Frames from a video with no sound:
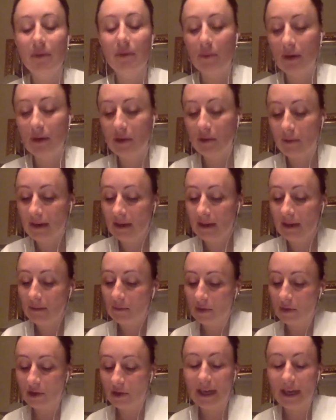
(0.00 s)
you already
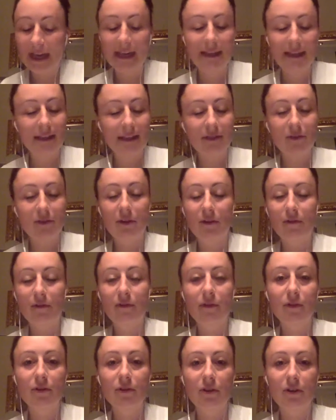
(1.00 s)
project into your
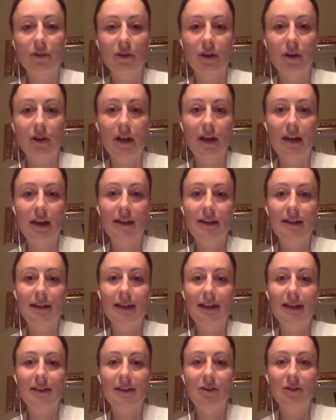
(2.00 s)
future
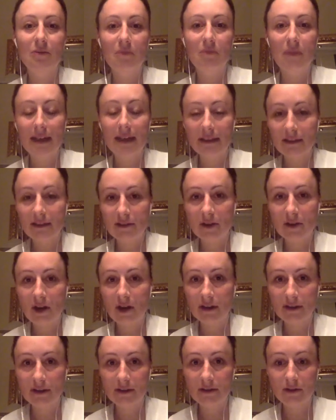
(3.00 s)
that you might
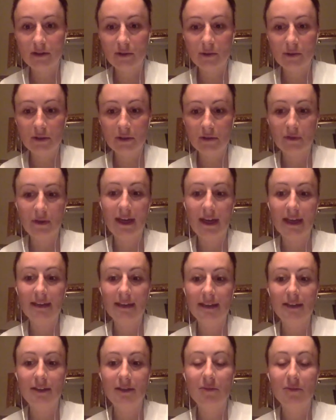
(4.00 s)
not do it right,
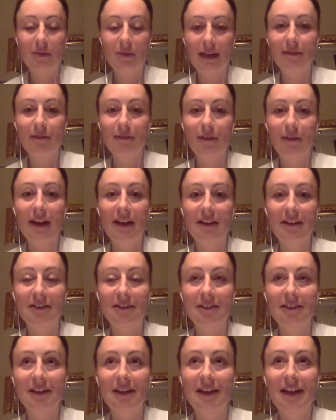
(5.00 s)
that you might
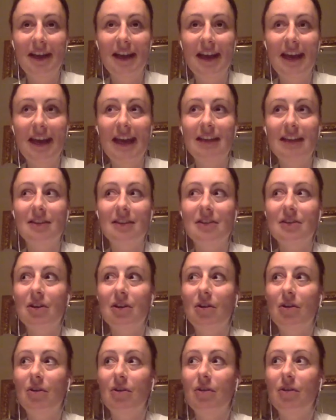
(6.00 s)
fail. And
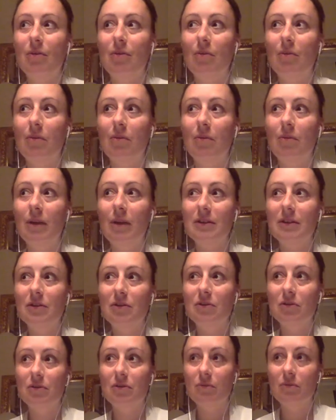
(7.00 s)
so what
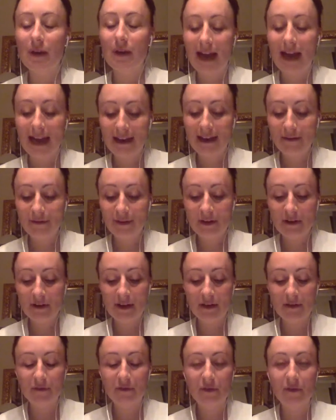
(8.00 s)
I found
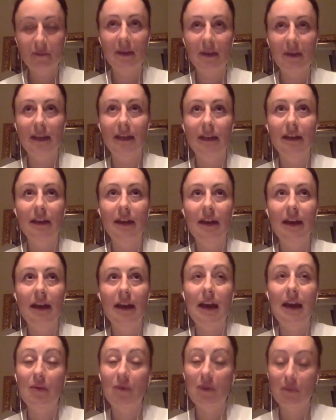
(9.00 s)
out for me,
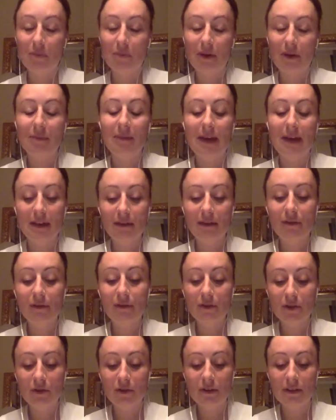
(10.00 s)
and what Pragmatic
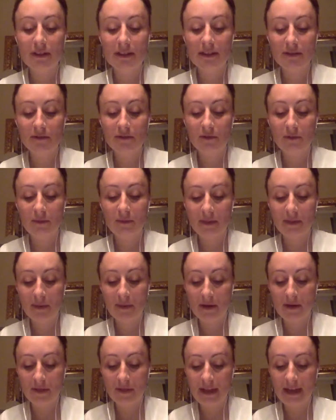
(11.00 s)
Futurist is for me
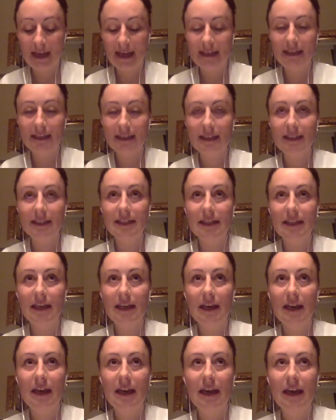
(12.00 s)
about that, is
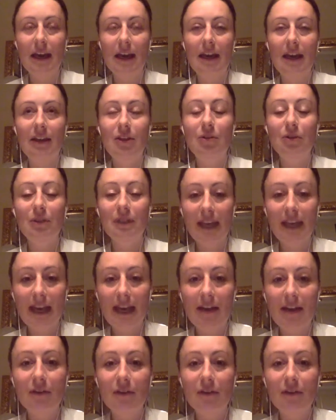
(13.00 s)
you cannot